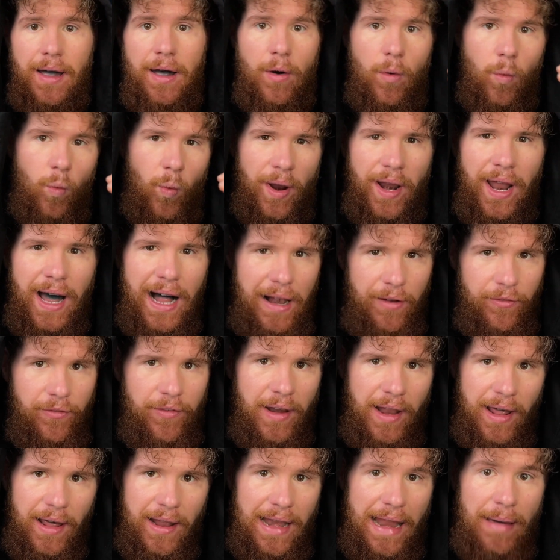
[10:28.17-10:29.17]
One half
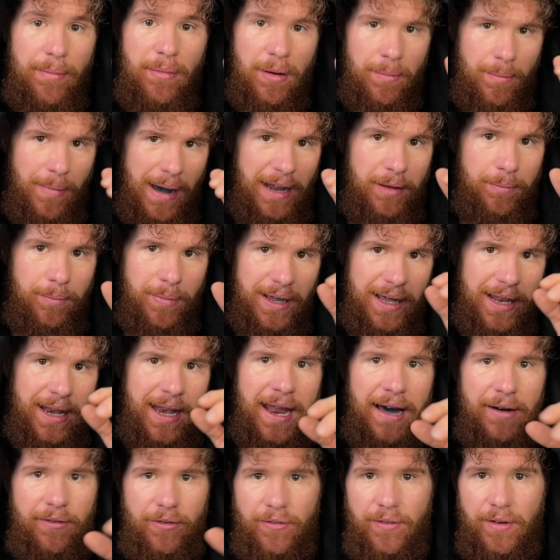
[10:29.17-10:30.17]
lemon might be
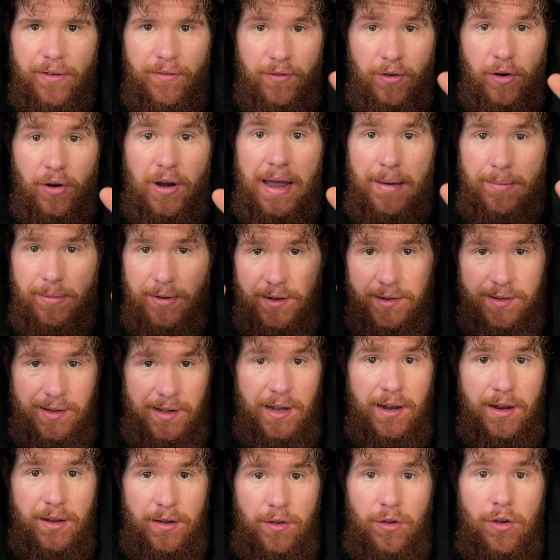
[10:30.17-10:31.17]
enough if your lemons
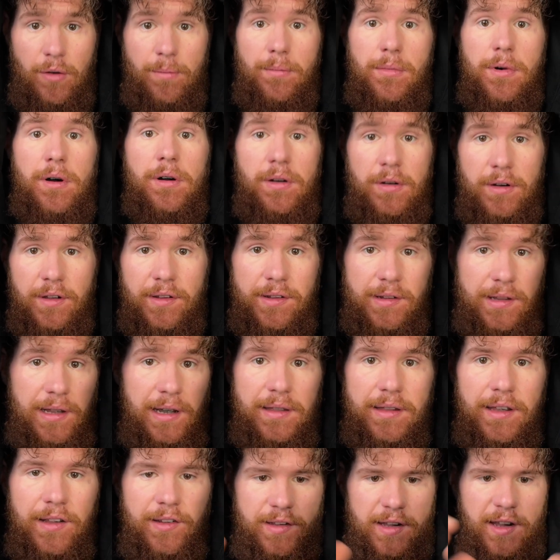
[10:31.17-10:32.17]
are humongous.
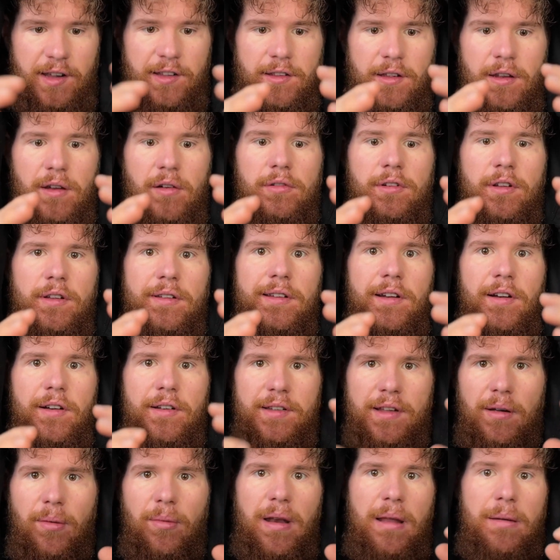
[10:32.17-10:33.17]
Like these days, I noticed there are
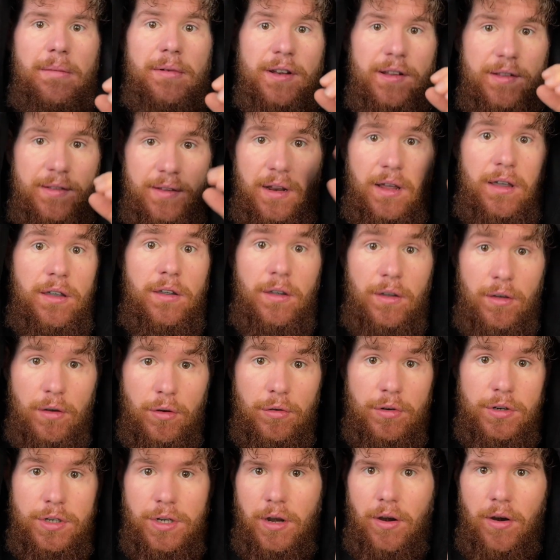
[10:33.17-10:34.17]
some lemons that are
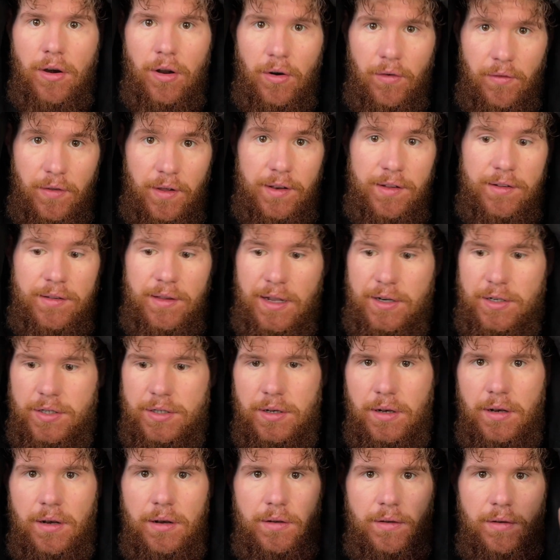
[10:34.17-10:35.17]
huge. I don't know if that's
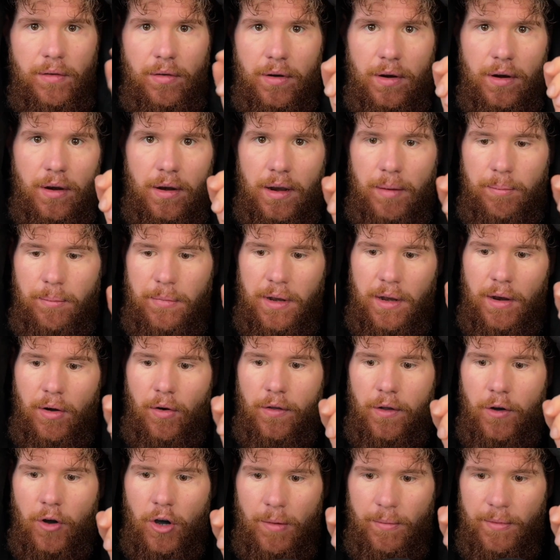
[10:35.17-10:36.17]
natural. You can let me know
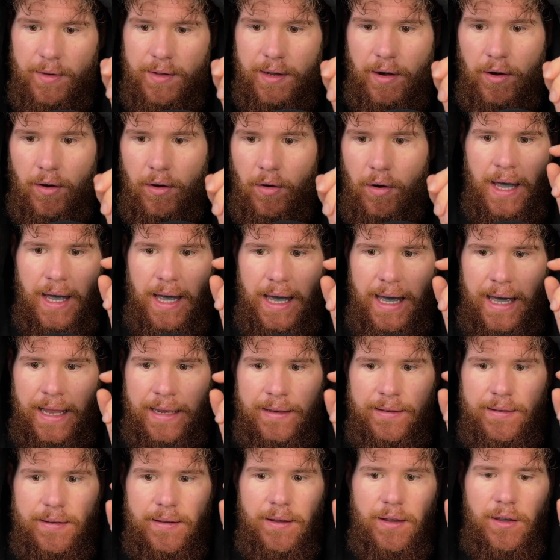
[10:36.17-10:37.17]
in the comments. I don't know.
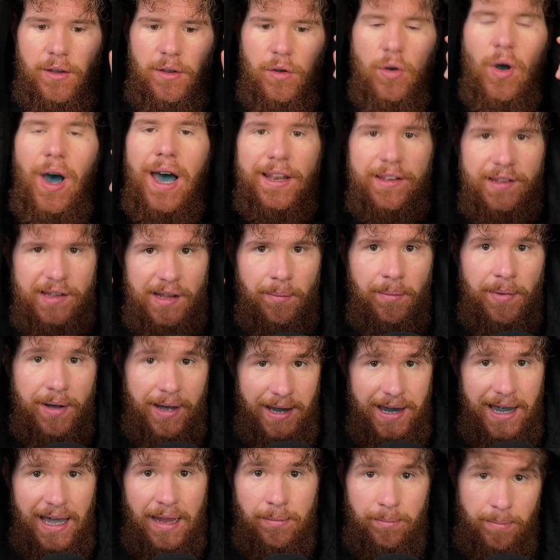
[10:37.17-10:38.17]
And you add some
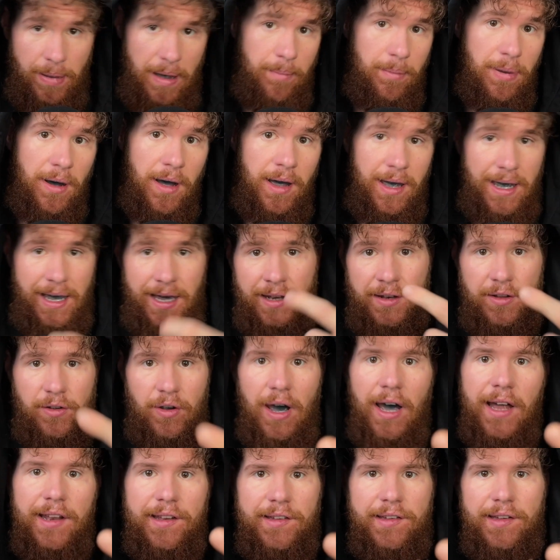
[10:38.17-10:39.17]
cayenne pepper and
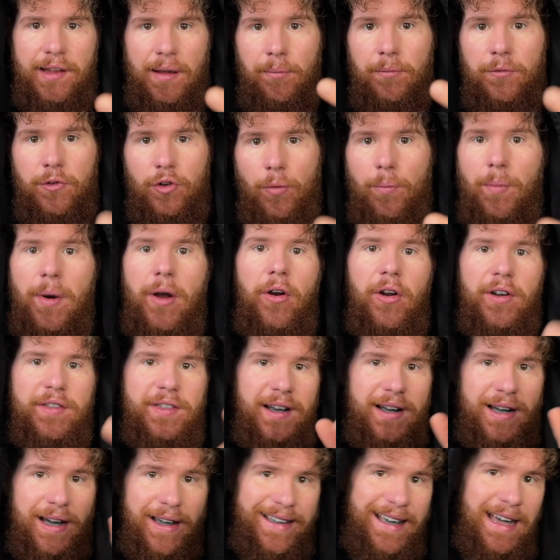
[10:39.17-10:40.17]
you add some turmeric.
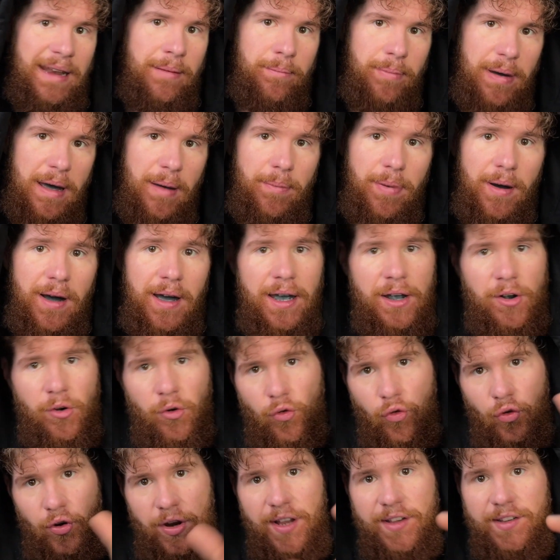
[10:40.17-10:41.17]
The cayenne pepper
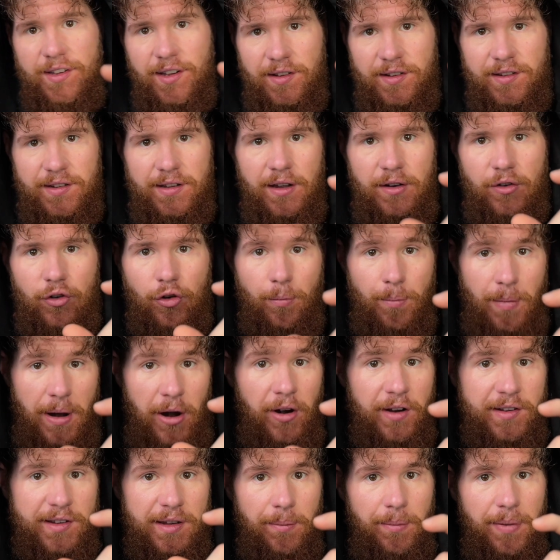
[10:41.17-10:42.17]
increases the
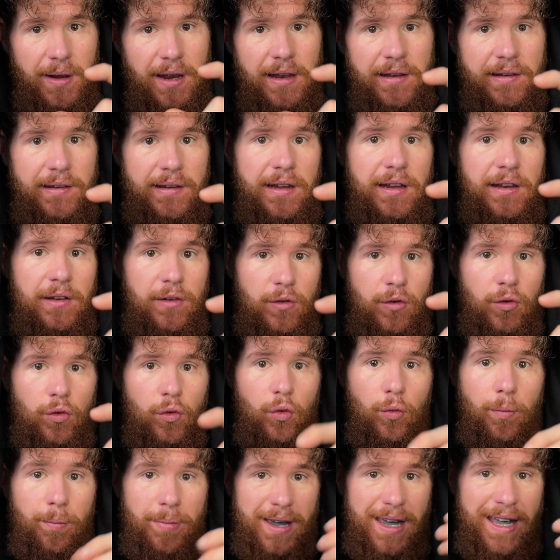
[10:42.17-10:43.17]
turmeric's ability
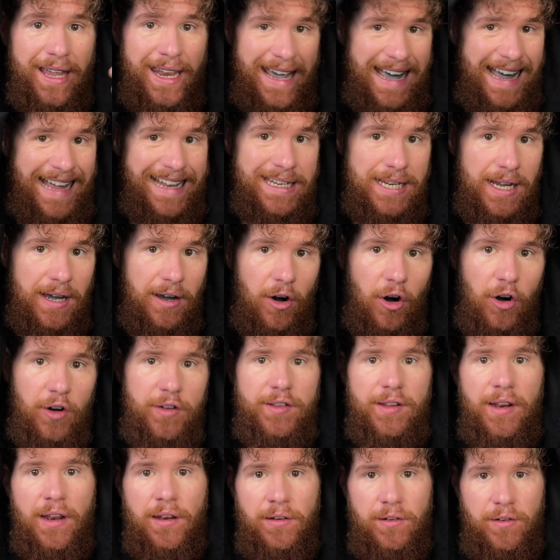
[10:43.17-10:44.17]
to be an
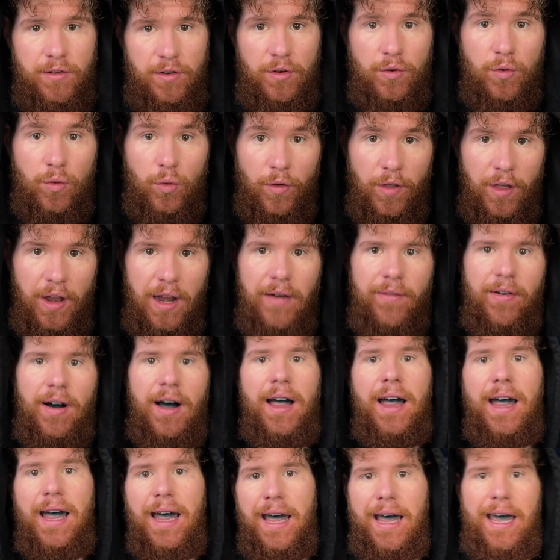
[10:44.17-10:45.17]
antioxidant to the liver.
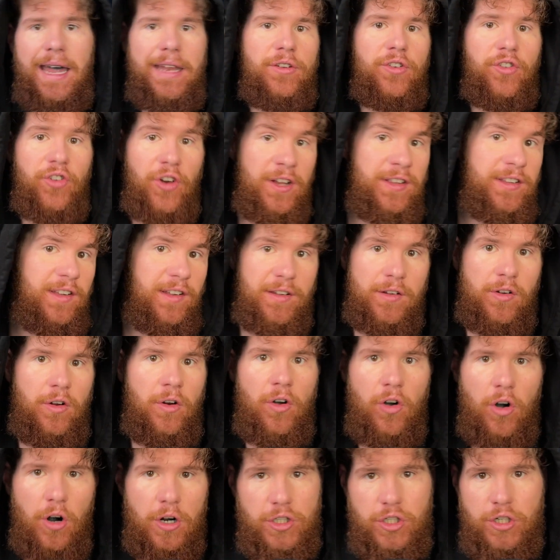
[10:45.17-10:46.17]
And you drink this
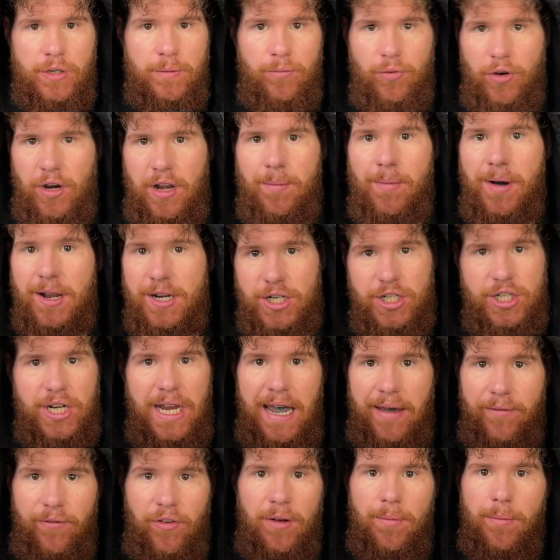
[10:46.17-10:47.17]
concoction pretty much
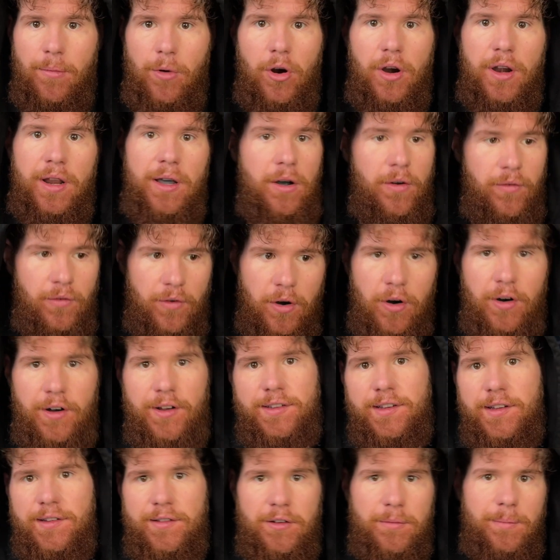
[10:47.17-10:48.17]
every morning. Of
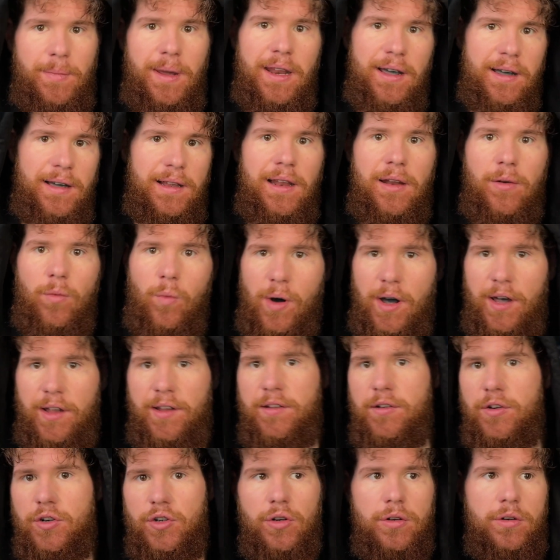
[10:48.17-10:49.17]
course, it's not medical
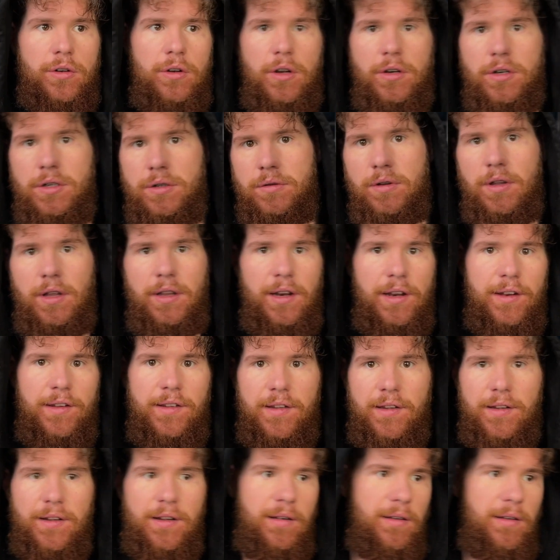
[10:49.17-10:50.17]
advice. You should not do that. It's